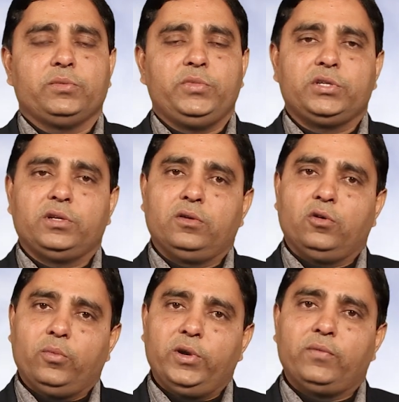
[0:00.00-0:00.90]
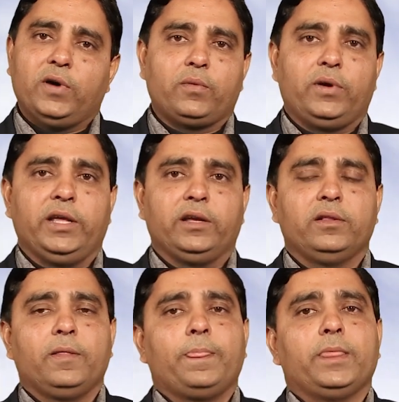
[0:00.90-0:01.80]
submission /
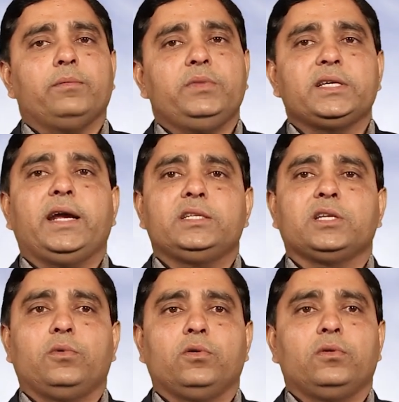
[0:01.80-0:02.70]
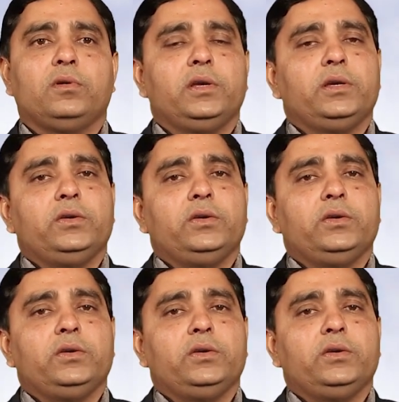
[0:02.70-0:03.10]
forwarding. Besides above,